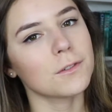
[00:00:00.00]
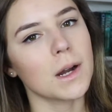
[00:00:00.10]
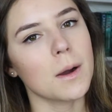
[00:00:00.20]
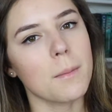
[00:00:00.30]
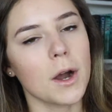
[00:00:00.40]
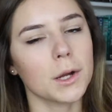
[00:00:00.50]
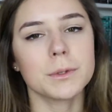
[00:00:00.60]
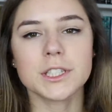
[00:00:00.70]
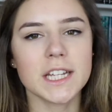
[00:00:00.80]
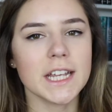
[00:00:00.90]
from
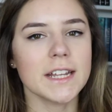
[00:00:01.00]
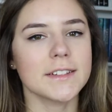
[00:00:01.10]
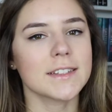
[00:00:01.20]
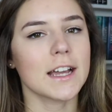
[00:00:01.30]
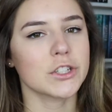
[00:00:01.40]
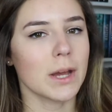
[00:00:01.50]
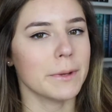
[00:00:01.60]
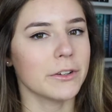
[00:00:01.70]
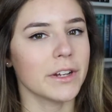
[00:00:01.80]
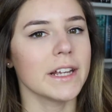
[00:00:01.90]
Harper Teen slash
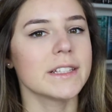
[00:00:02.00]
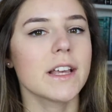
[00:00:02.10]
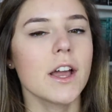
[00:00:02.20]
Epic Reads